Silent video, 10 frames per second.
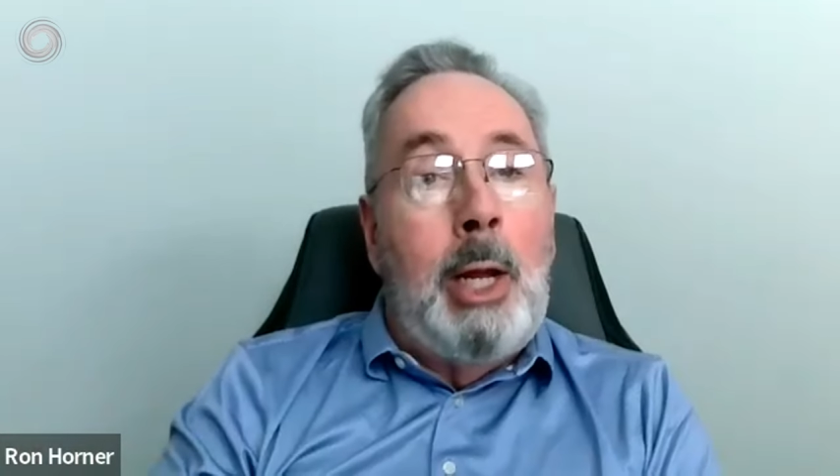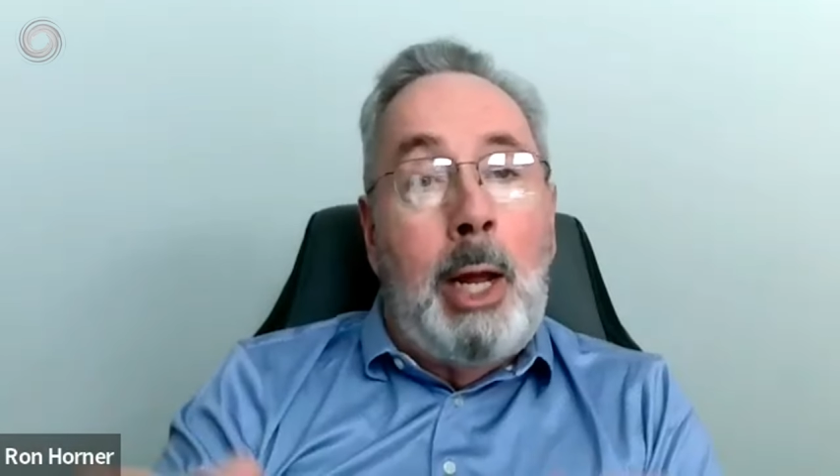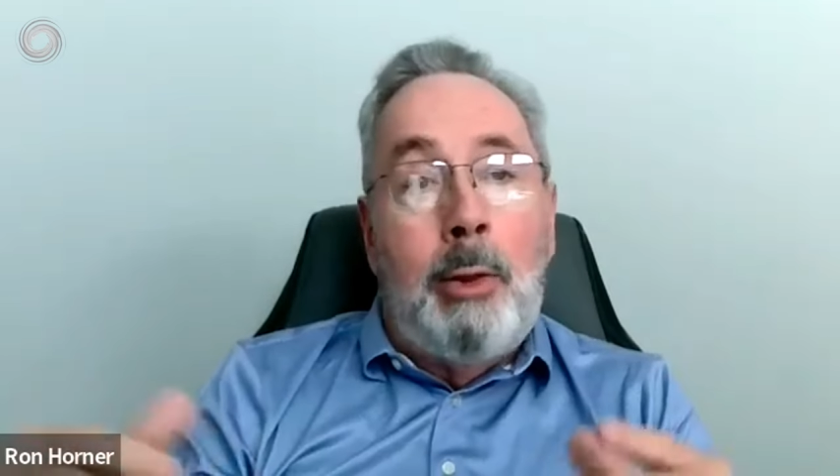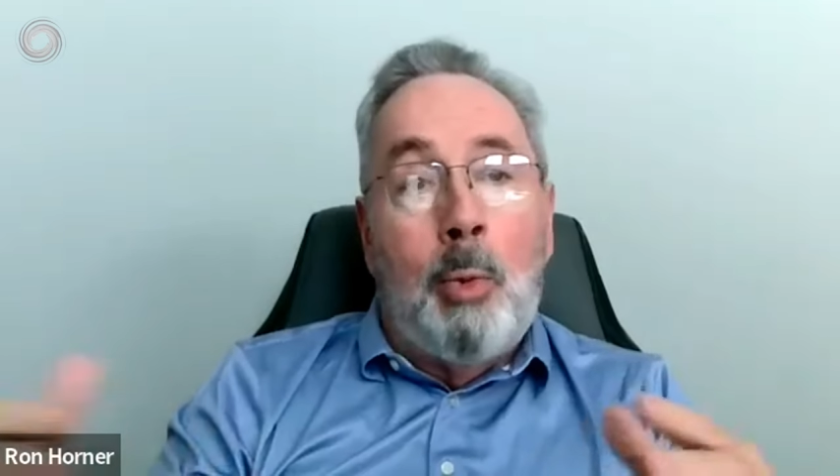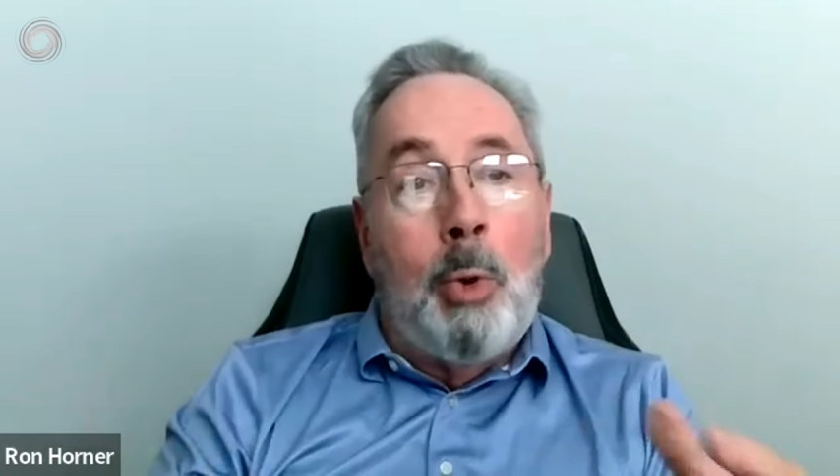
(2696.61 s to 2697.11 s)

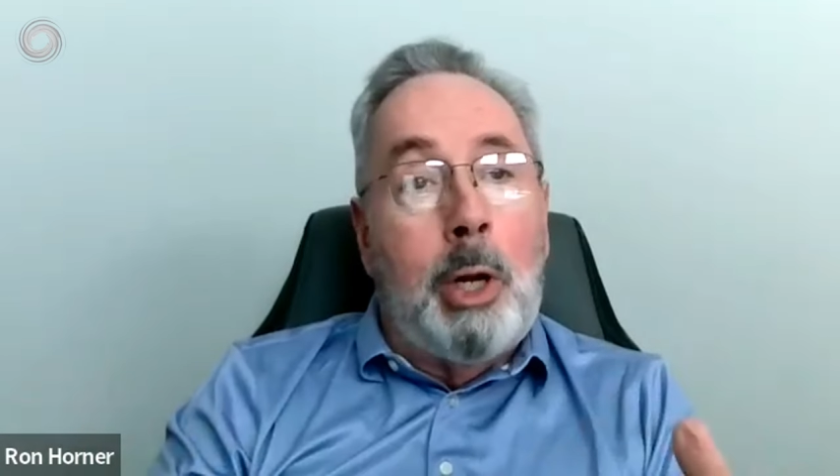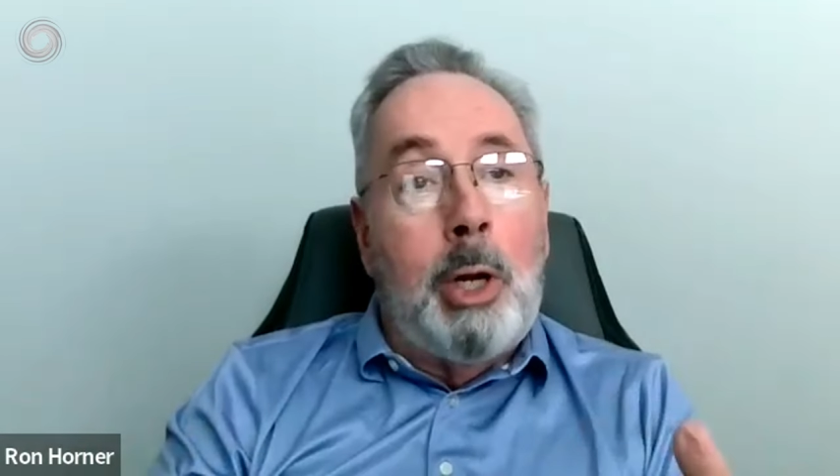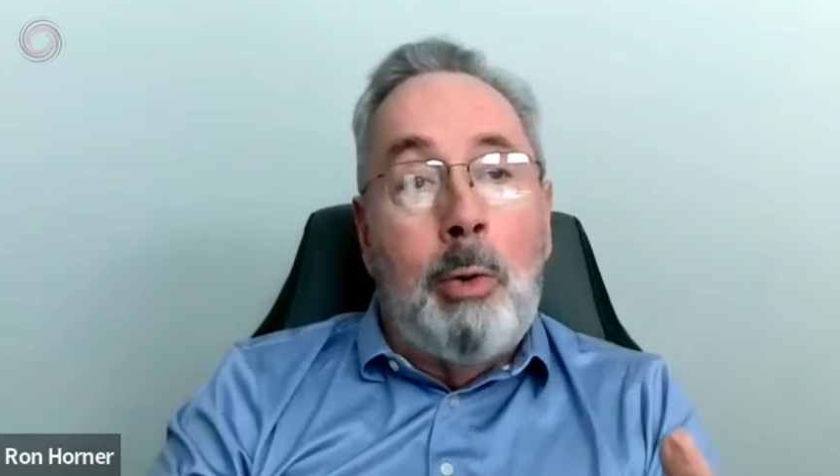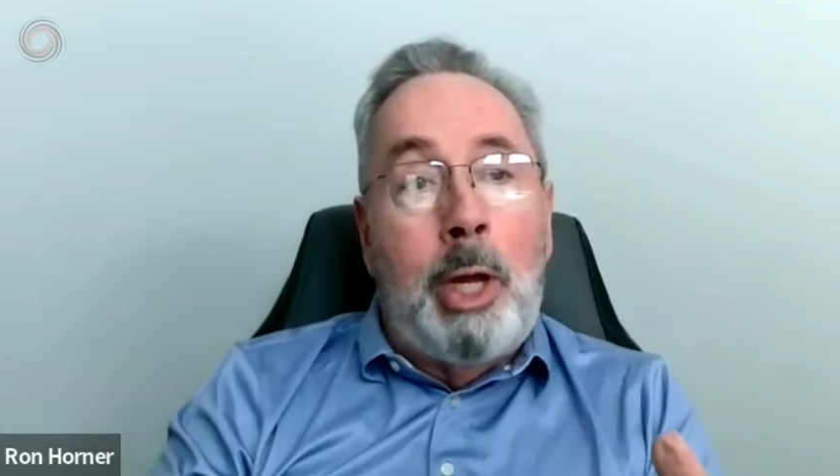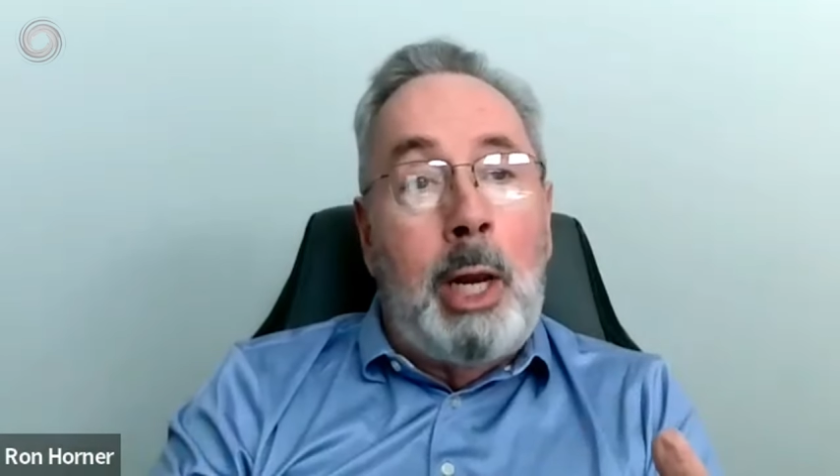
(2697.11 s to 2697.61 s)
and they're
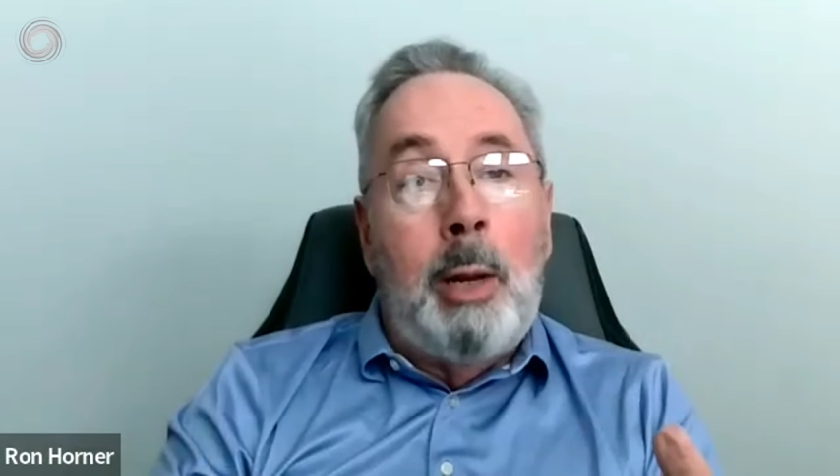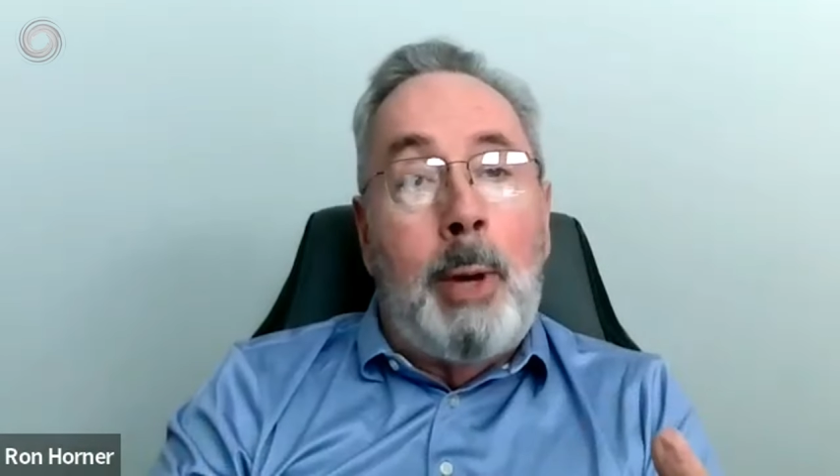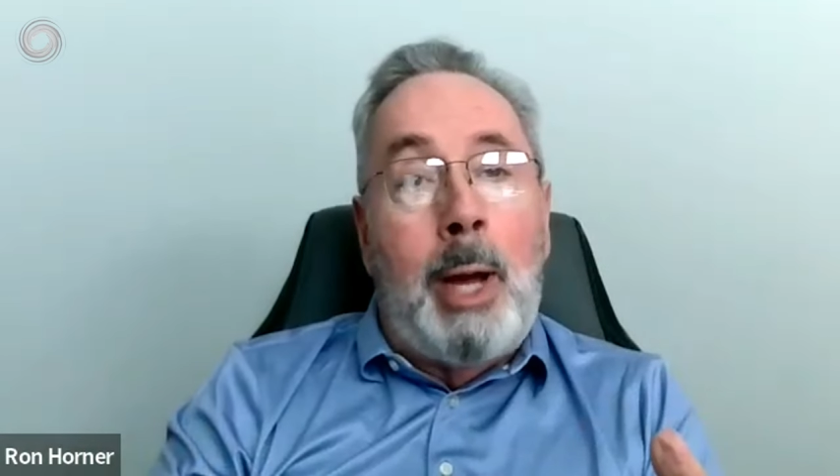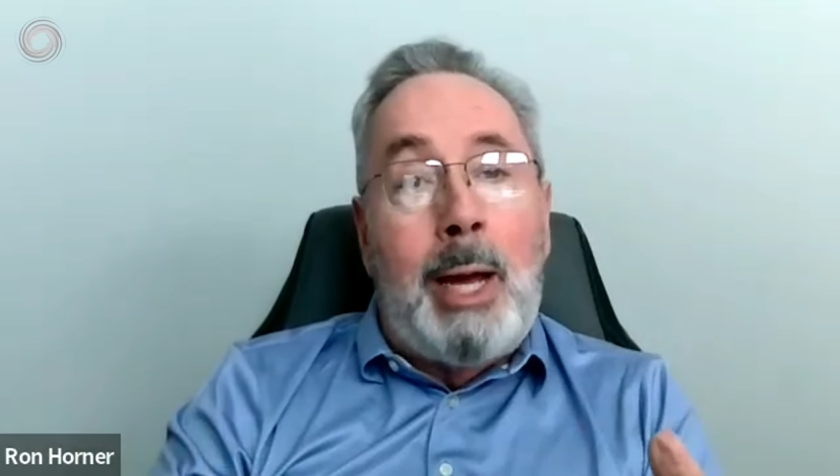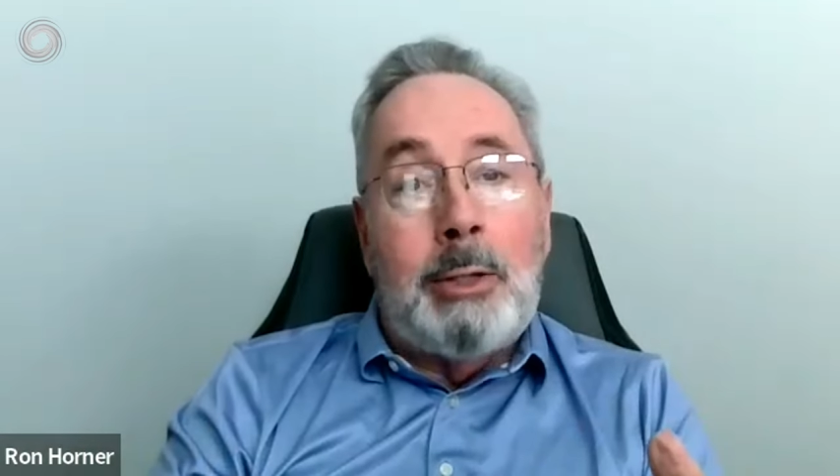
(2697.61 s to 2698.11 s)
working on getting
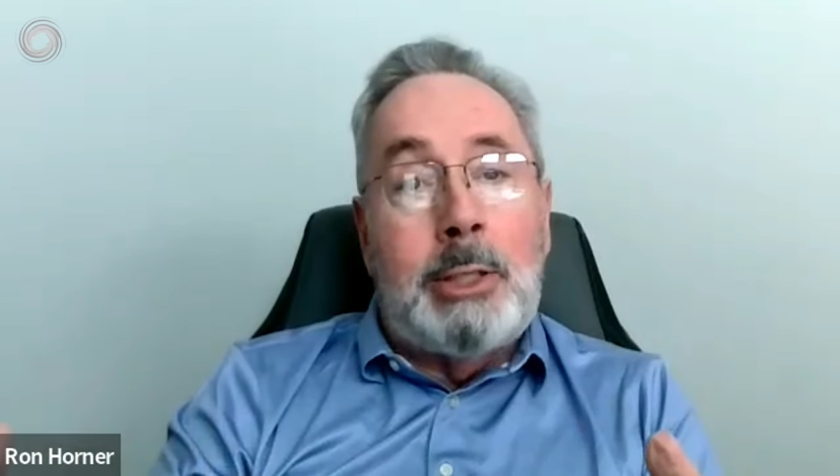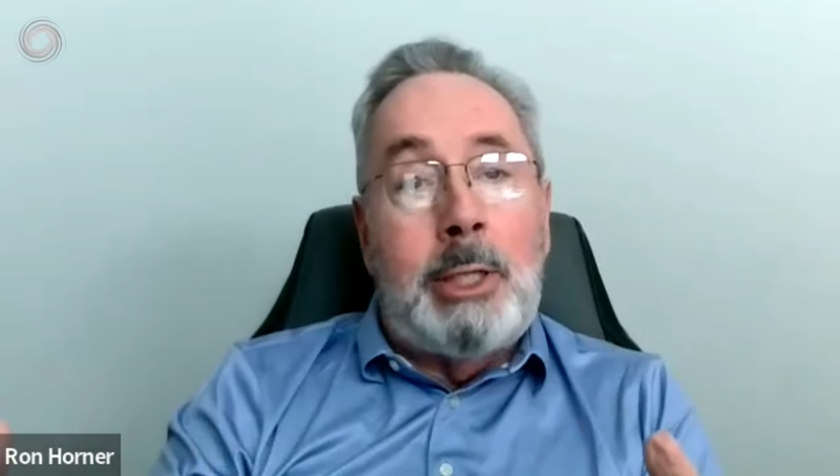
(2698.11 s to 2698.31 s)
him a house